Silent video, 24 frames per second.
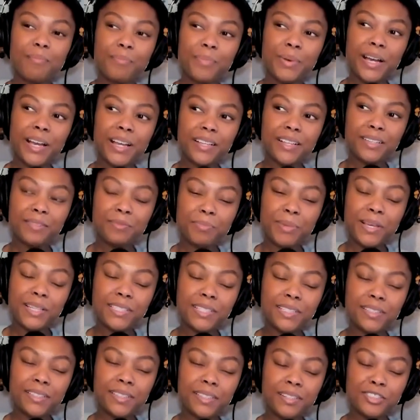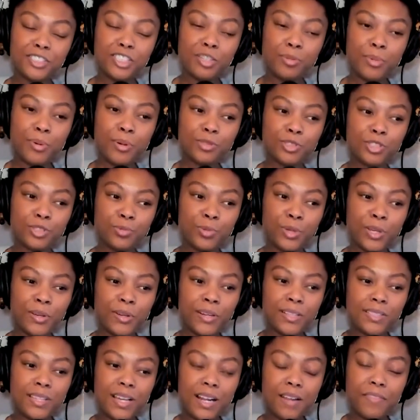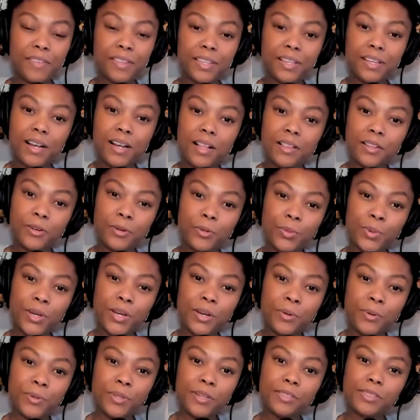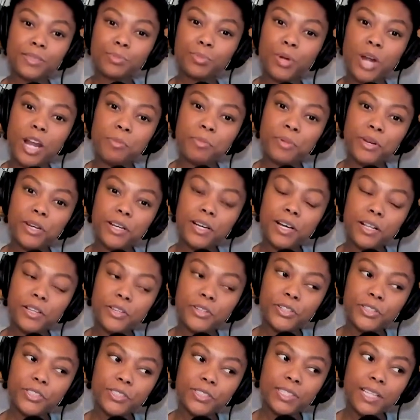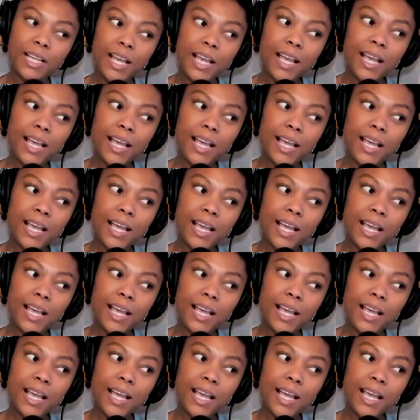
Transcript: But basically, there's an emotion wheel, and it's kind of like the color wheel where there's primary colors,